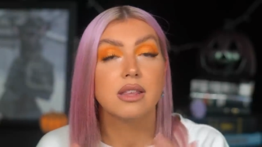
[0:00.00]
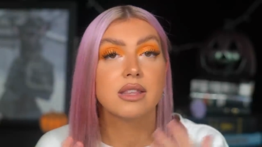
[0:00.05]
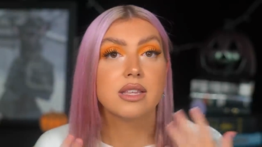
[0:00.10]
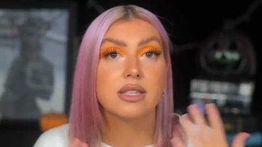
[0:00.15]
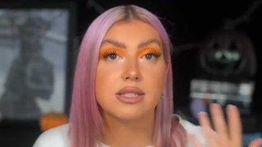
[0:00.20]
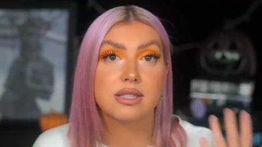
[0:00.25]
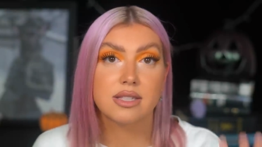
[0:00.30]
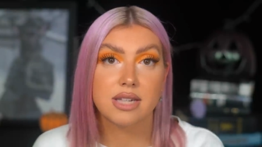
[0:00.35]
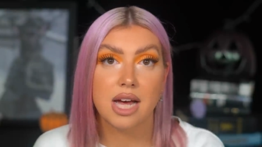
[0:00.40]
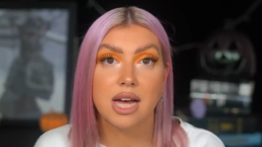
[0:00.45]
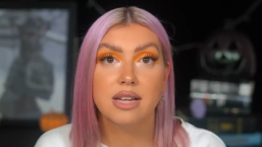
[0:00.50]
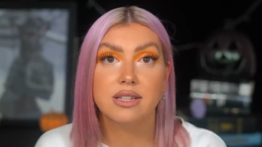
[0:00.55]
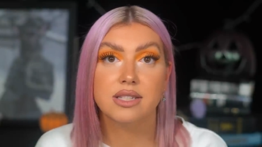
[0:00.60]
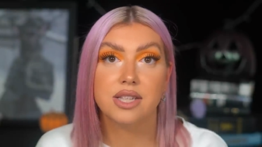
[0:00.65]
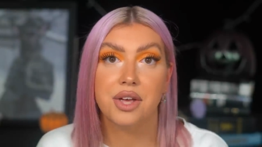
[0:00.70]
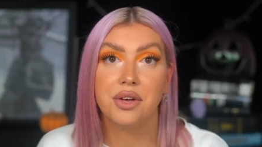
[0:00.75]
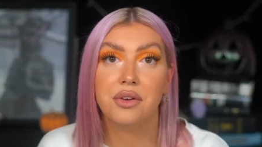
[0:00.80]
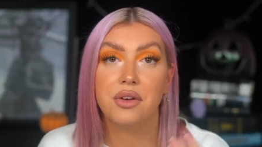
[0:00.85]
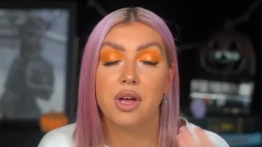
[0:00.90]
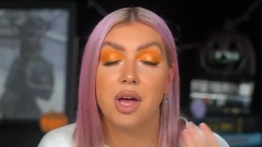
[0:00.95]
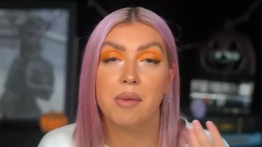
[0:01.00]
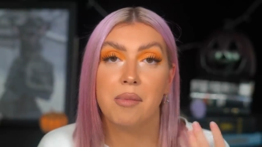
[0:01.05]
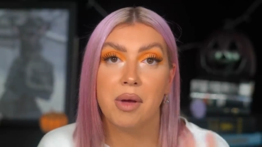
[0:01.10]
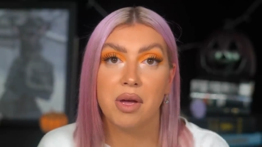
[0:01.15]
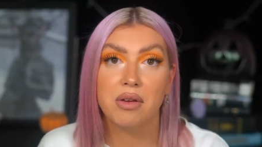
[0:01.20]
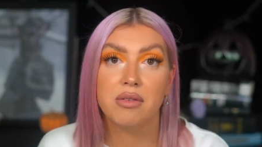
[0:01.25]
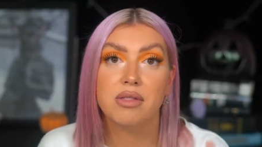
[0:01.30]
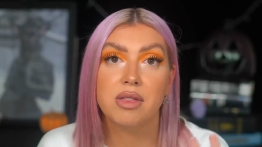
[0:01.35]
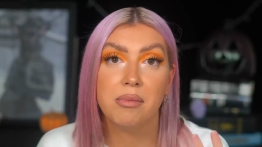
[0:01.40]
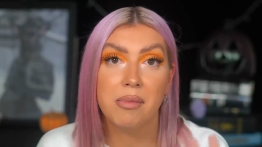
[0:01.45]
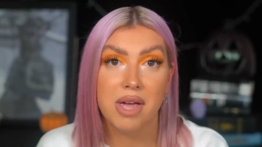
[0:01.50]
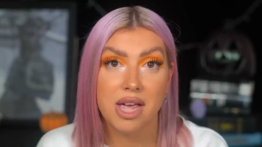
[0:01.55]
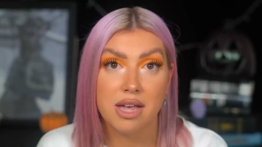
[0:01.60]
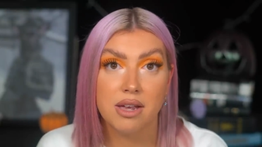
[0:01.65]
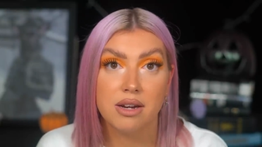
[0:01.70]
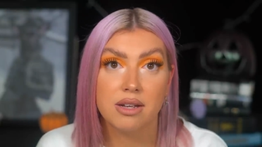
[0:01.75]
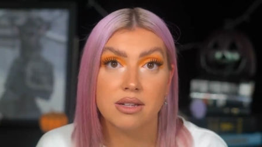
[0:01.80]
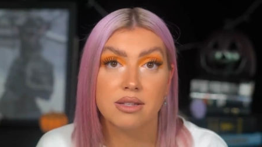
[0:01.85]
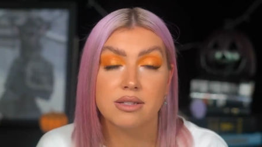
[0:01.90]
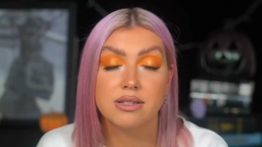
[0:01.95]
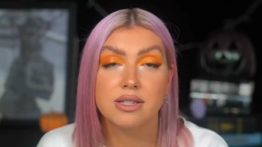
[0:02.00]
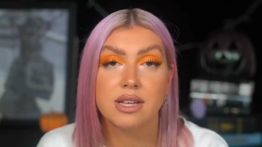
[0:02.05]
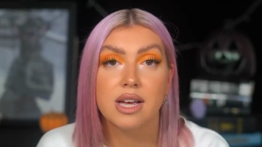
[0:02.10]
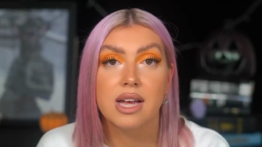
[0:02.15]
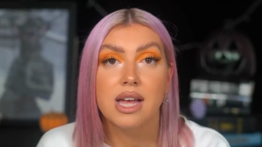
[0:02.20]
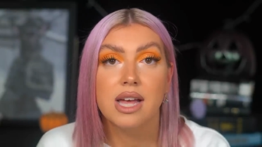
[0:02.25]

that stands out about the parents